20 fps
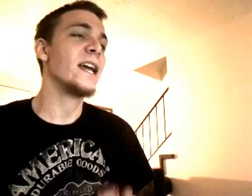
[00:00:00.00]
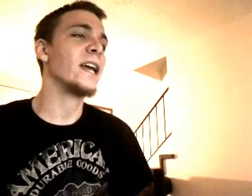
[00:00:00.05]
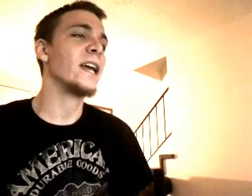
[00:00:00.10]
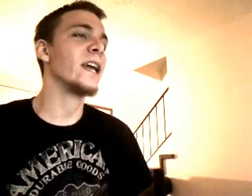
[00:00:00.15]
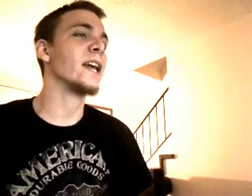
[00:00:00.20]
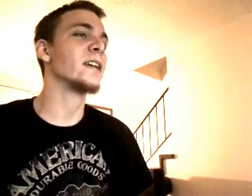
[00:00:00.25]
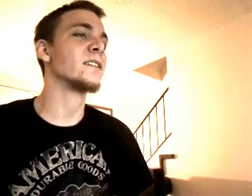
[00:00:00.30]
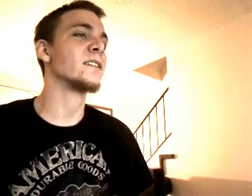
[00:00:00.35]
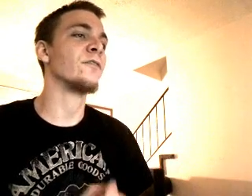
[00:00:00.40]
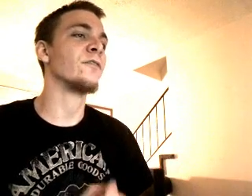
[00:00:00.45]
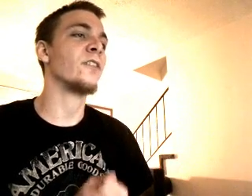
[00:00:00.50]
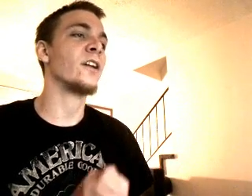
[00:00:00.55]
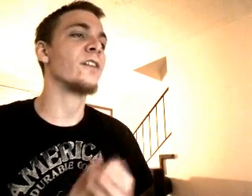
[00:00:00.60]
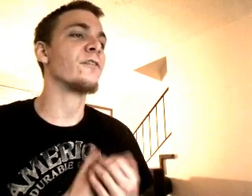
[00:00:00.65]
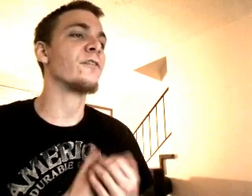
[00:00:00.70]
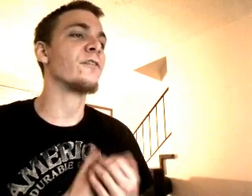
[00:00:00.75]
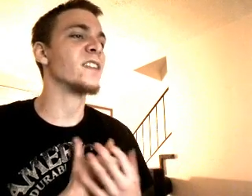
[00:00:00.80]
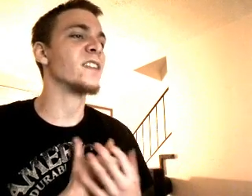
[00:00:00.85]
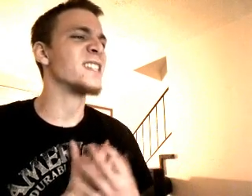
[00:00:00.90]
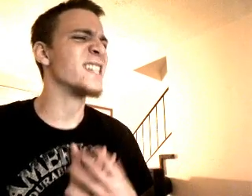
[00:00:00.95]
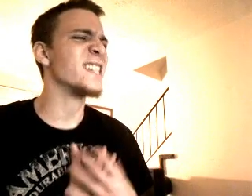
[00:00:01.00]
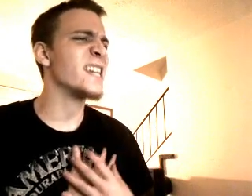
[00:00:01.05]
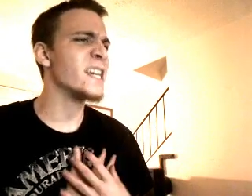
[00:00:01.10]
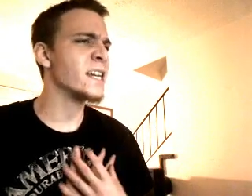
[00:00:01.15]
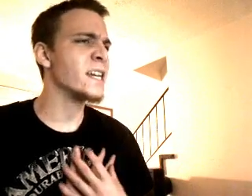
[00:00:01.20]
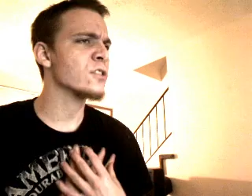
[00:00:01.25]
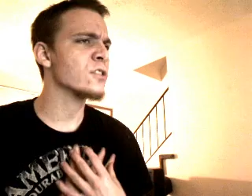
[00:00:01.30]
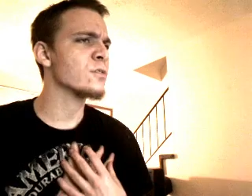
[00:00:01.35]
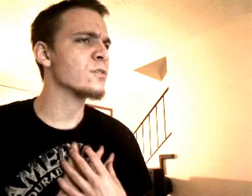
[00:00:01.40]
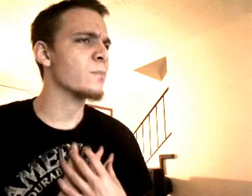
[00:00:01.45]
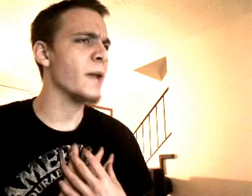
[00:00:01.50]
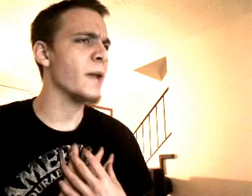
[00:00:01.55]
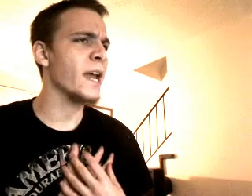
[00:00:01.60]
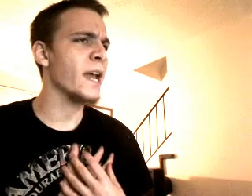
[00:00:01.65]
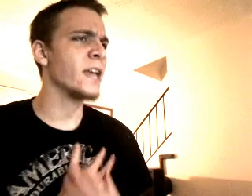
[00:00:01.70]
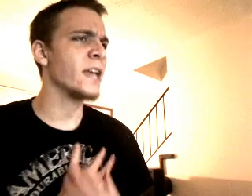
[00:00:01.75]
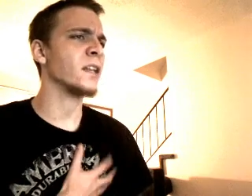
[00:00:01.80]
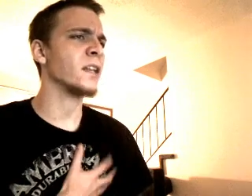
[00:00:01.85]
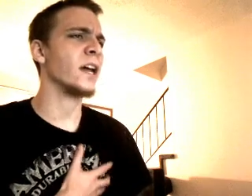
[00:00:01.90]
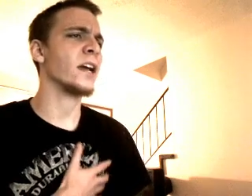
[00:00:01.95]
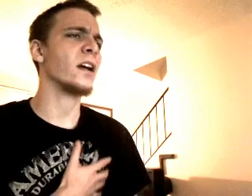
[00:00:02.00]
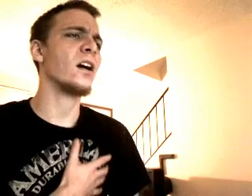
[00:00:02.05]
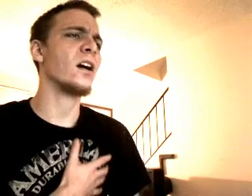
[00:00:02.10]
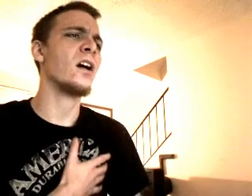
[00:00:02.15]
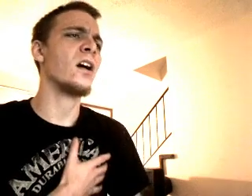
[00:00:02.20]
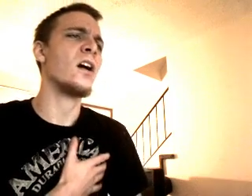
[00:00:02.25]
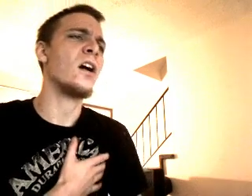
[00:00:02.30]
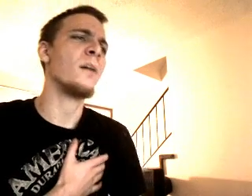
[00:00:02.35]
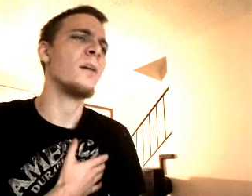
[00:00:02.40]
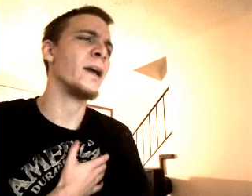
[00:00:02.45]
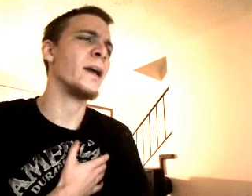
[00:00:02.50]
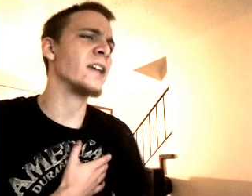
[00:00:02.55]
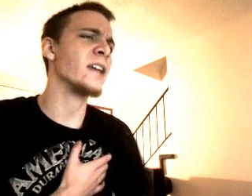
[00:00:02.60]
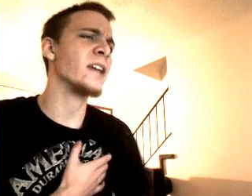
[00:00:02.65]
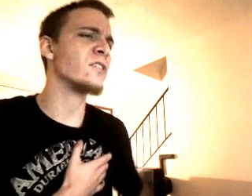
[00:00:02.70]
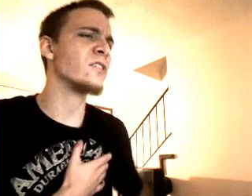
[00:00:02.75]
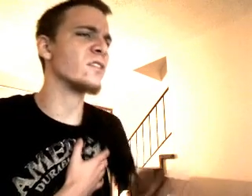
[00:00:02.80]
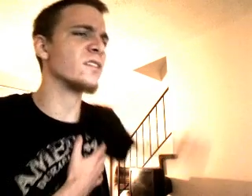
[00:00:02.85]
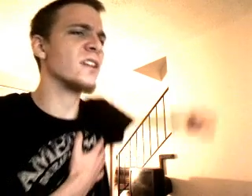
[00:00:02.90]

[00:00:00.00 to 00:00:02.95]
It's a very fatiguish pain. Like, oh man, I just